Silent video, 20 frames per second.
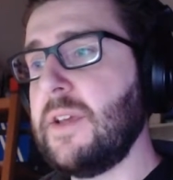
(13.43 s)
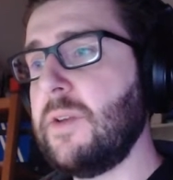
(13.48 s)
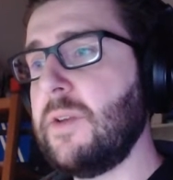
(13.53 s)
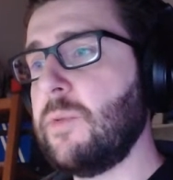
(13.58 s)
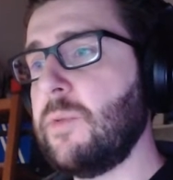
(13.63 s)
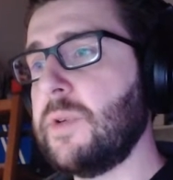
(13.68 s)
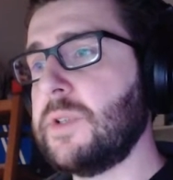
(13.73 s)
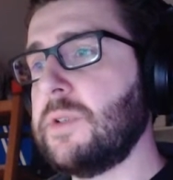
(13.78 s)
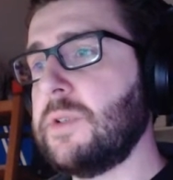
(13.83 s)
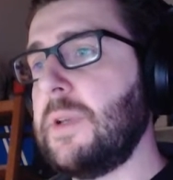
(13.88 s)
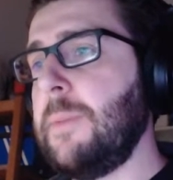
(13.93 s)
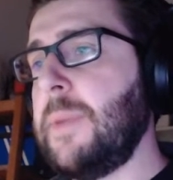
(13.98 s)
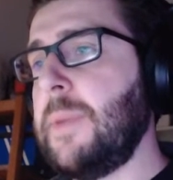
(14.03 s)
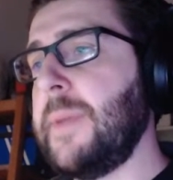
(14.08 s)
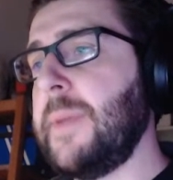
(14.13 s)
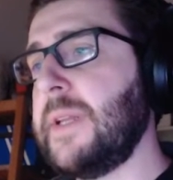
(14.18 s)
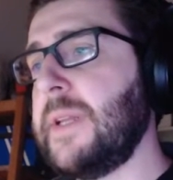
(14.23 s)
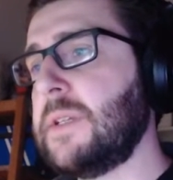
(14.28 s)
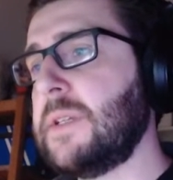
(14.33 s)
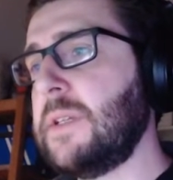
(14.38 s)
we want to
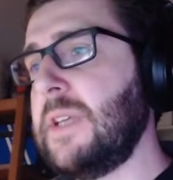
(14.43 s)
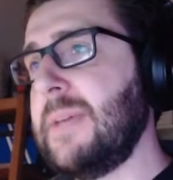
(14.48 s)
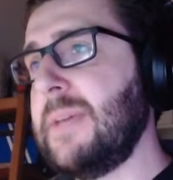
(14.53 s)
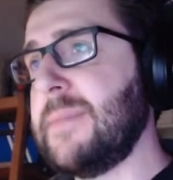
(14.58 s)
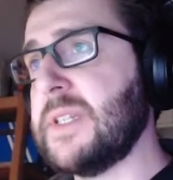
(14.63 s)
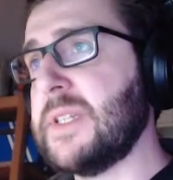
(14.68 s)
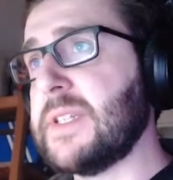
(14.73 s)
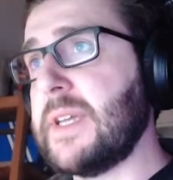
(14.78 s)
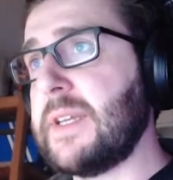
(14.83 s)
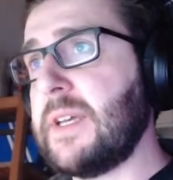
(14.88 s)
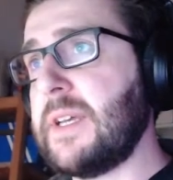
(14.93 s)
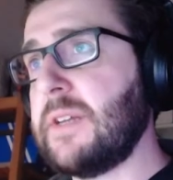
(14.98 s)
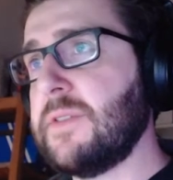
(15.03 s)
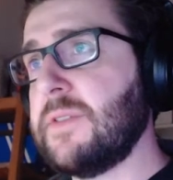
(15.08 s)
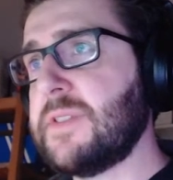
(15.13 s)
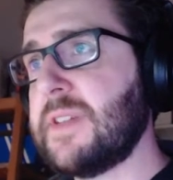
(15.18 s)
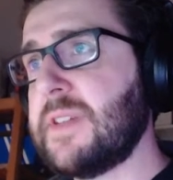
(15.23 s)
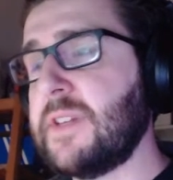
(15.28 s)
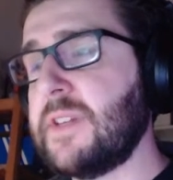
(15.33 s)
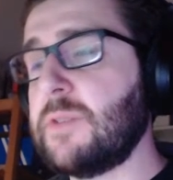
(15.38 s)
implement game design kind of
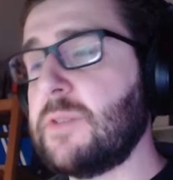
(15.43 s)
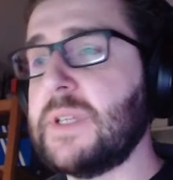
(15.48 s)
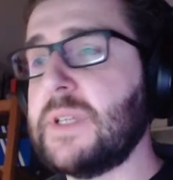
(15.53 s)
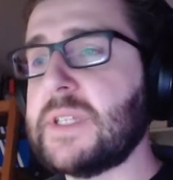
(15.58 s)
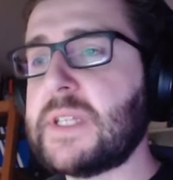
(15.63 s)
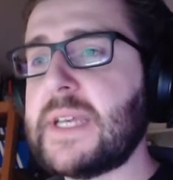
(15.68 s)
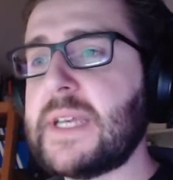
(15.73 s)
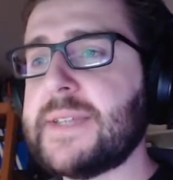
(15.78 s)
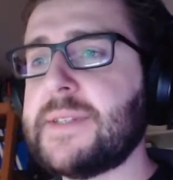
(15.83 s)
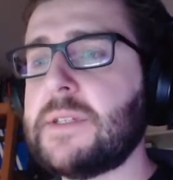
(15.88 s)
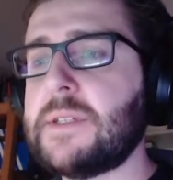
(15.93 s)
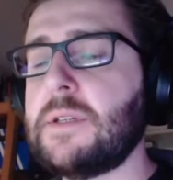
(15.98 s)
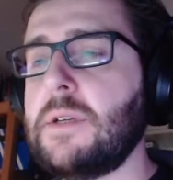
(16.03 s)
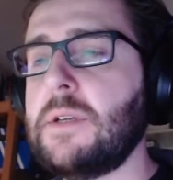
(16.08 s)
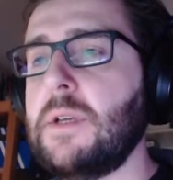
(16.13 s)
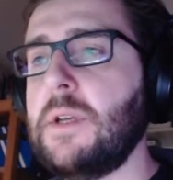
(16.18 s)
stuff that we discussed.